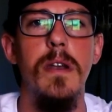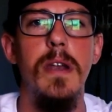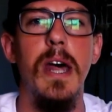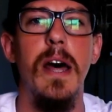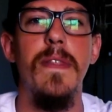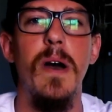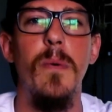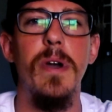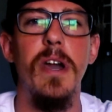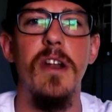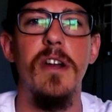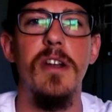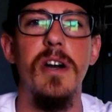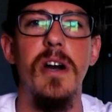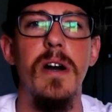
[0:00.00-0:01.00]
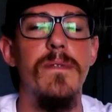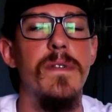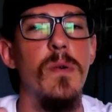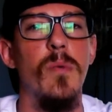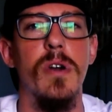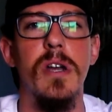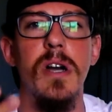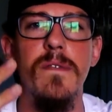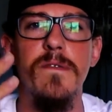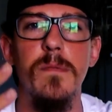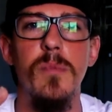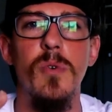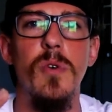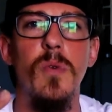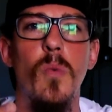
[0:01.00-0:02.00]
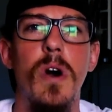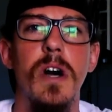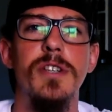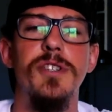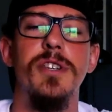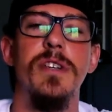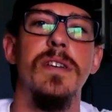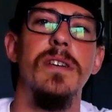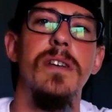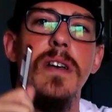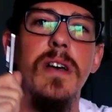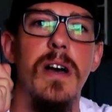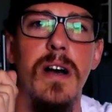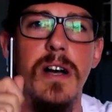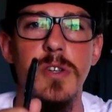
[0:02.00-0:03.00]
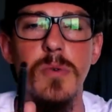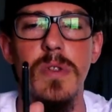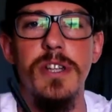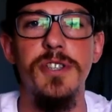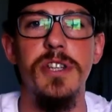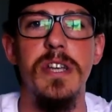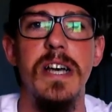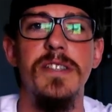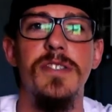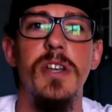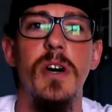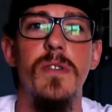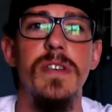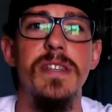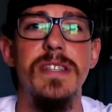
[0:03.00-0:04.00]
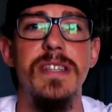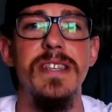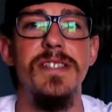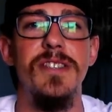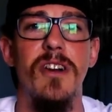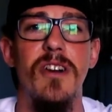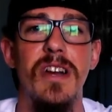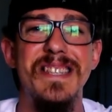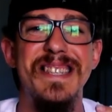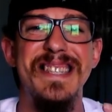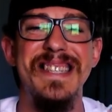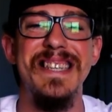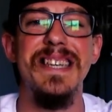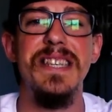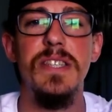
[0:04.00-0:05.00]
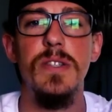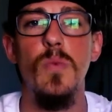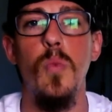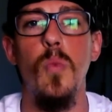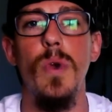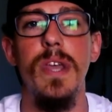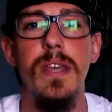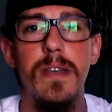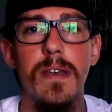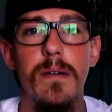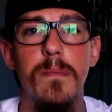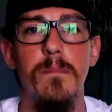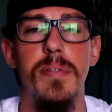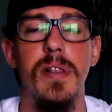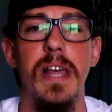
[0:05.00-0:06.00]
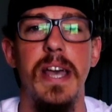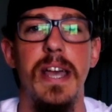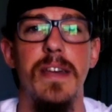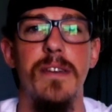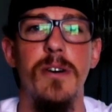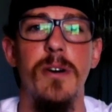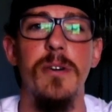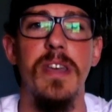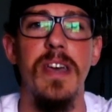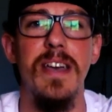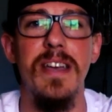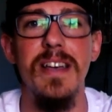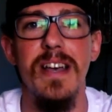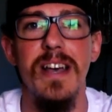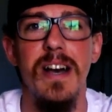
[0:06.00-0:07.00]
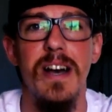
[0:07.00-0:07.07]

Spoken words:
now that we got our coffee and we're comfortable in watching, I just want to let you guys know this is our 6-week plan, okay?